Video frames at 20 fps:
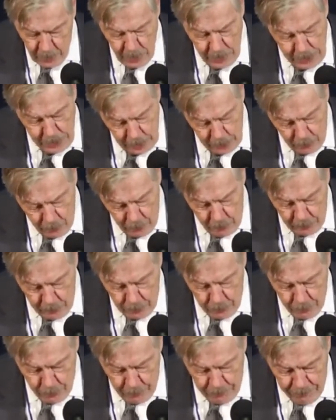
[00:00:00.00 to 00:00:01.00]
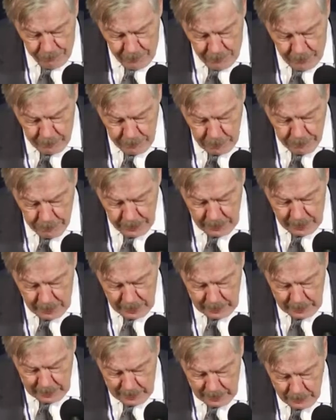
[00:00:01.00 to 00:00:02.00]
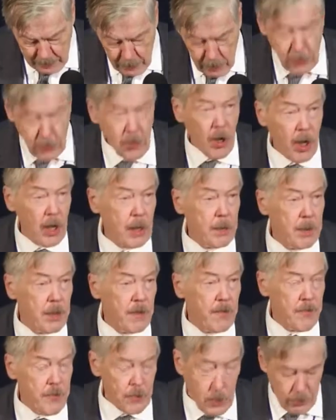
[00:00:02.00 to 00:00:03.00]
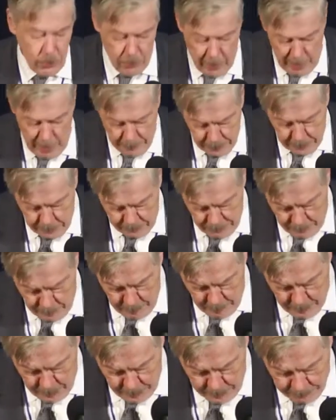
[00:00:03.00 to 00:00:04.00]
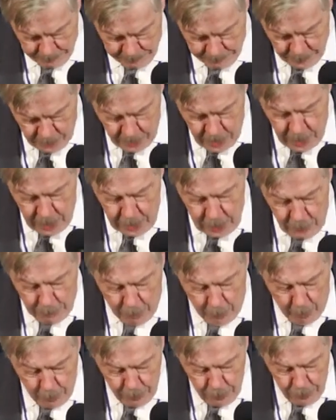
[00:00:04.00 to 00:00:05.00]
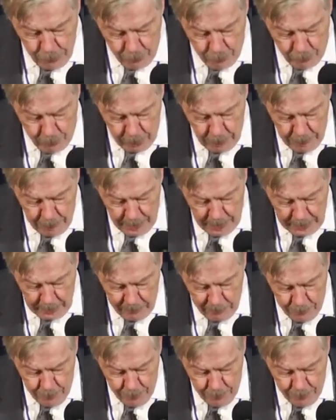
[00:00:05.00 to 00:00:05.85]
These are only 3 films, but I'd like to talk about a few scraps, if I might. The Polish role in the Battle of